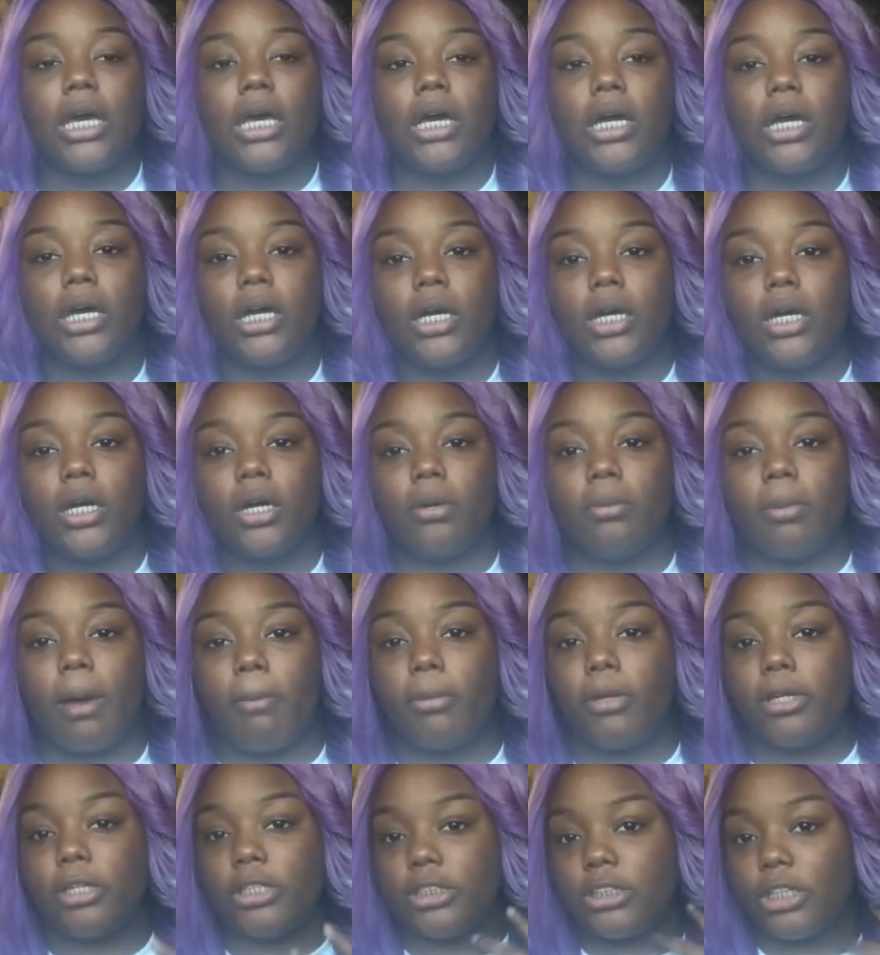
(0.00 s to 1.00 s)
I'm
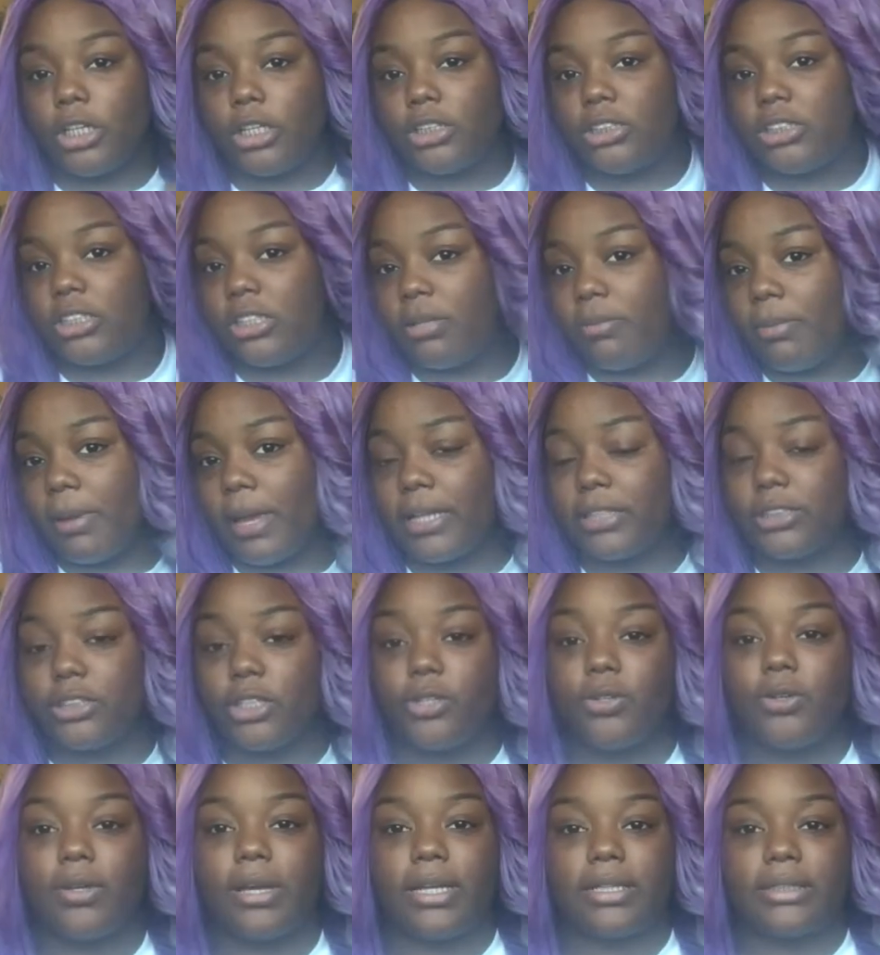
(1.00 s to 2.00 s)
going to turn to the back so
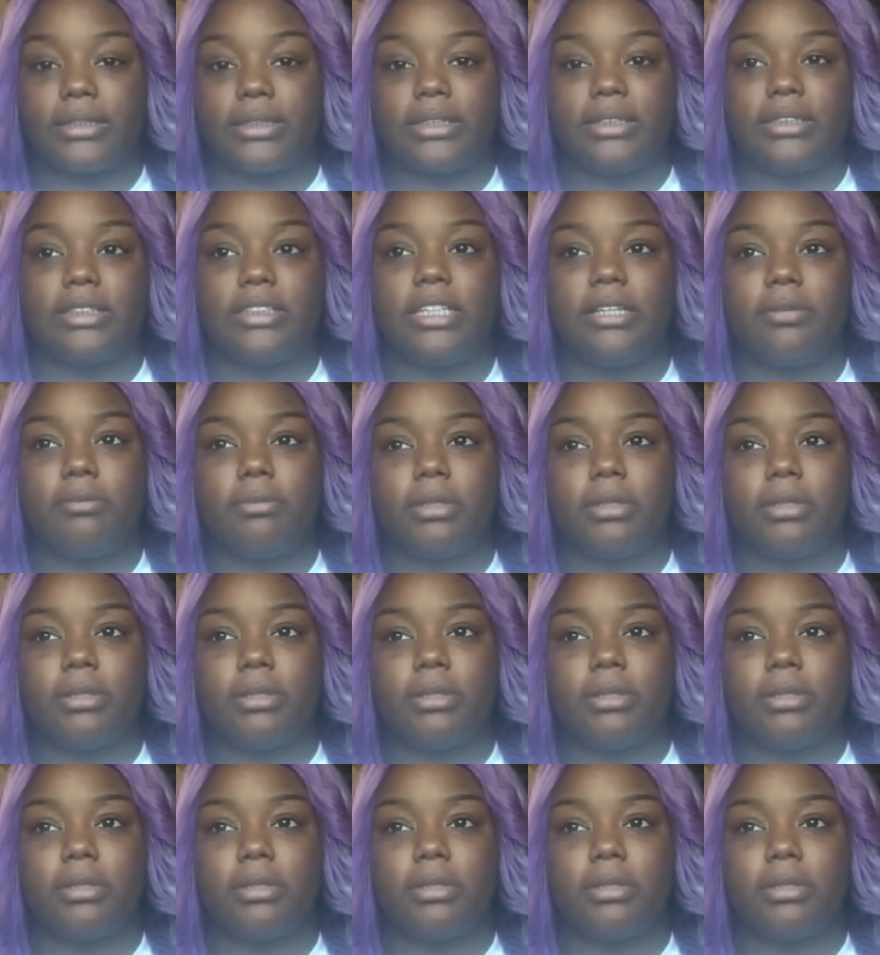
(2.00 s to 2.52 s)
you guys can see,